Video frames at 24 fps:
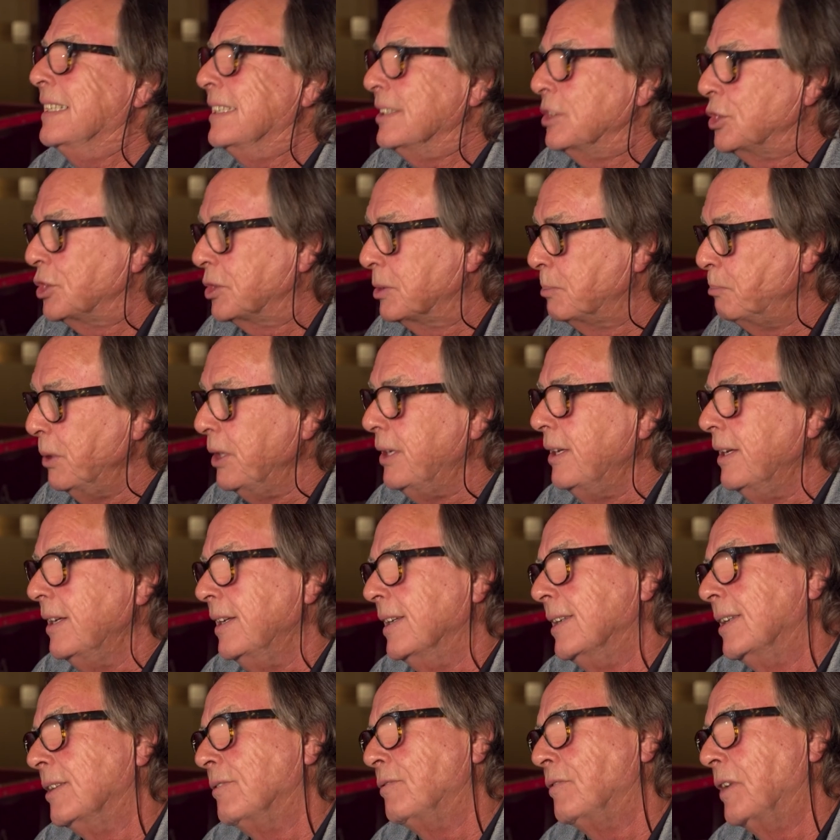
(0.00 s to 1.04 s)

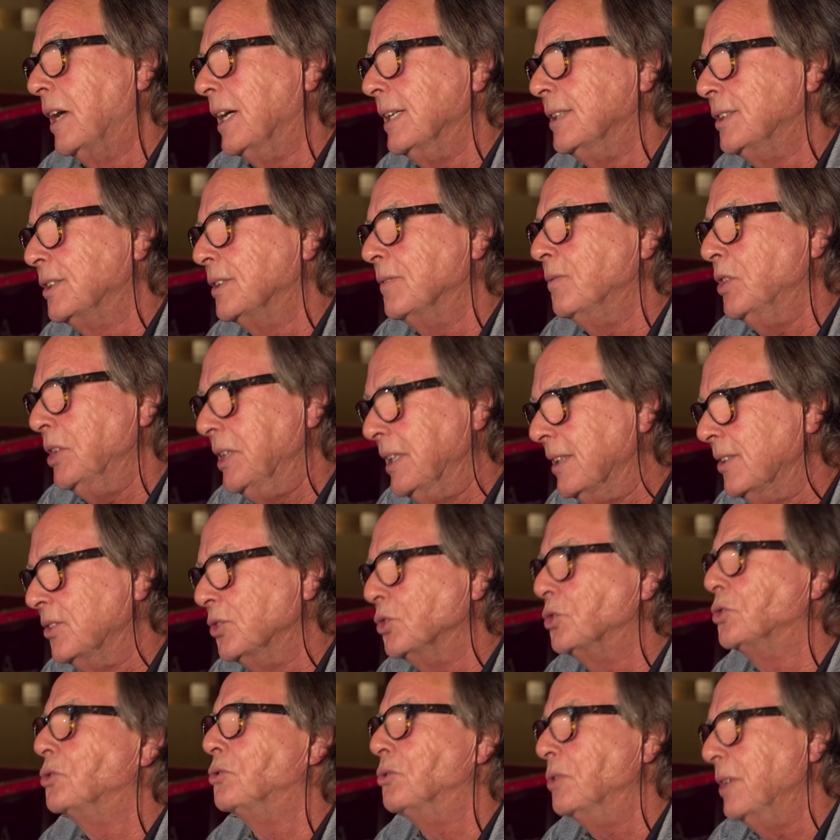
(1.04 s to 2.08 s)
spitting in the face of the
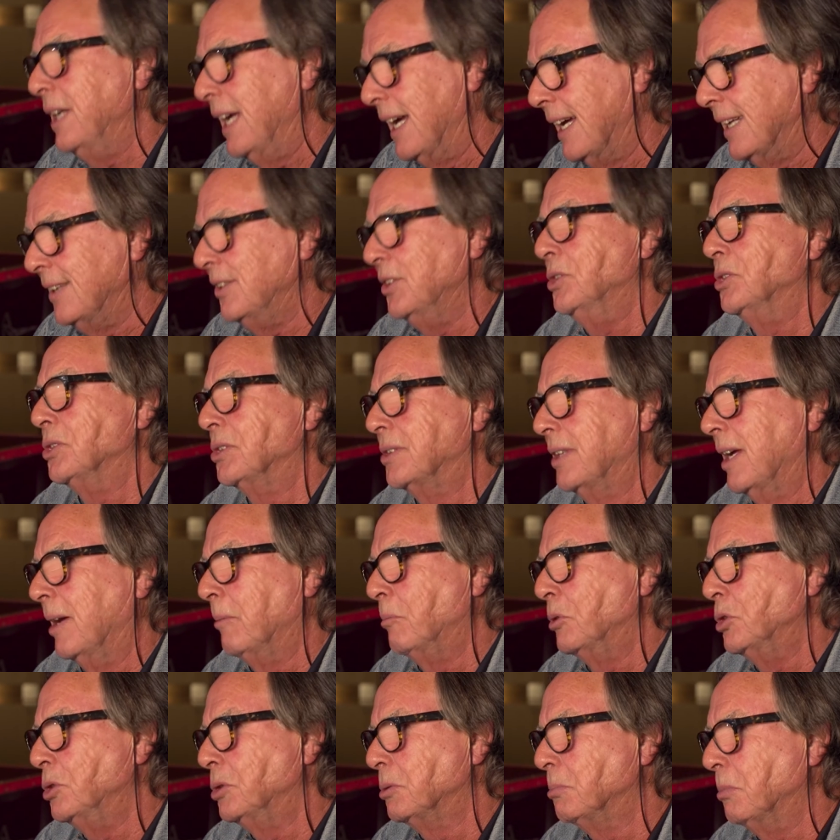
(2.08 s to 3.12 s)
industry and the
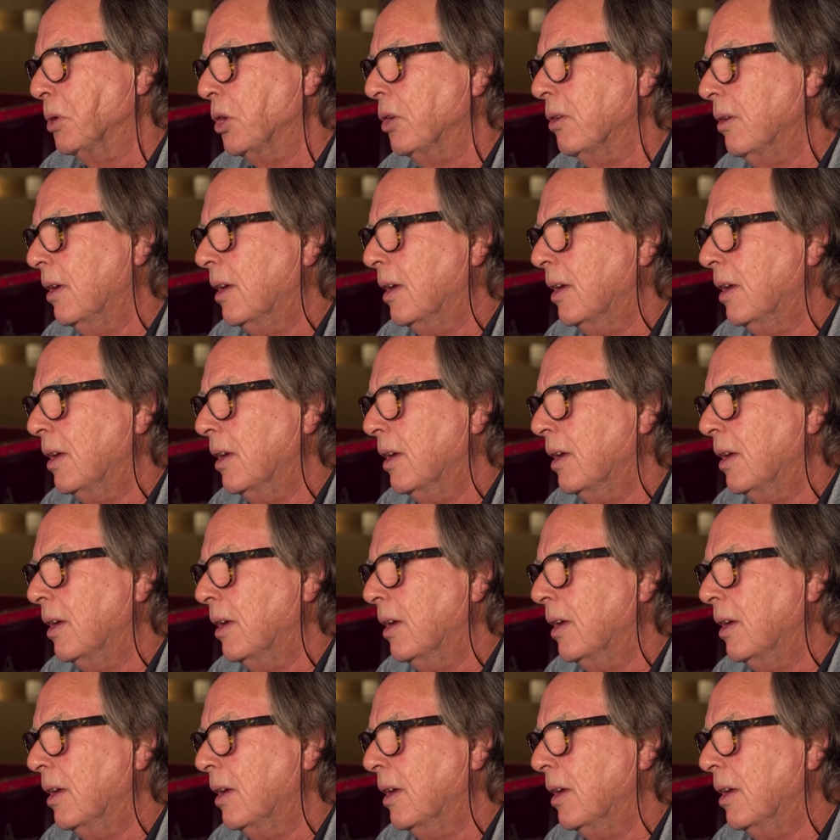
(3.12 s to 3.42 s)
establishment.